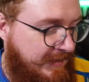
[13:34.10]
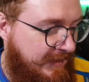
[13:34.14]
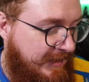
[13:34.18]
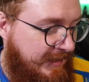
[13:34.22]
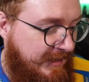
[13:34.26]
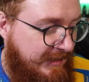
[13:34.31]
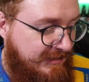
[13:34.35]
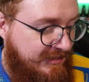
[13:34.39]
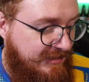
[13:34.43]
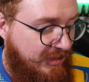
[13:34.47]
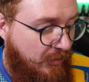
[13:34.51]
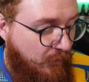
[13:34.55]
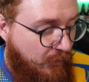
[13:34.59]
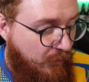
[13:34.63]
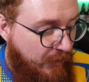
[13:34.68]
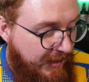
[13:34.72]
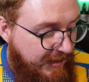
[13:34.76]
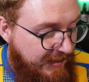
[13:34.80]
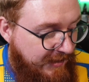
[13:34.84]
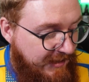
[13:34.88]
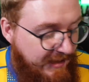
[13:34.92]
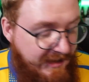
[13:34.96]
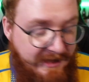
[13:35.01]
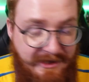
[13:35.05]
It's a
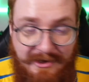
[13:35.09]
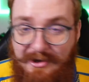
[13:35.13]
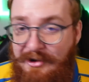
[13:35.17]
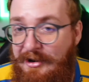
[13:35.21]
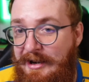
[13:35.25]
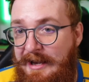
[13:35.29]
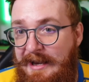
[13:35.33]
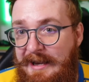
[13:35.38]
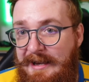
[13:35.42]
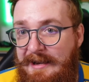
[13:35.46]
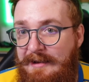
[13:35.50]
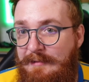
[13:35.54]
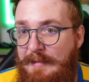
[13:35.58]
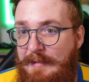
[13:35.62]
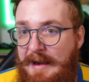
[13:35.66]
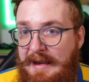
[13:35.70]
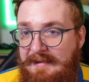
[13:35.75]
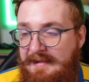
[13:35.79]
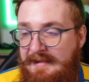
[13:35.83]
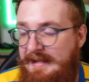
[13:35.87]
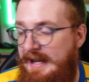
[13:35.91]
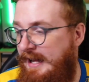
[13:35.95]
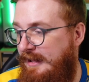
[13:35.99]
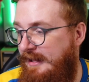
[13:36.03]
win and you're in
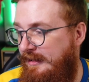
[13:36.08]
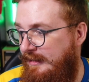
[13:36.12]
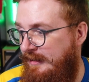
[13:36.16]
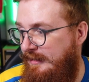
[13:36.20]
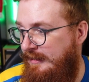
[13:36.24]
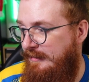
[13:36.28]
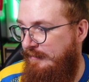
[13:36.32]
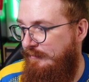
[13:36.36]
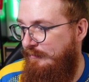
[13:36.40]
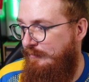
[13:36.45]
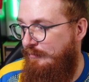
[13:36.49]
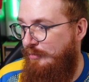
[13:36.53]
mentality.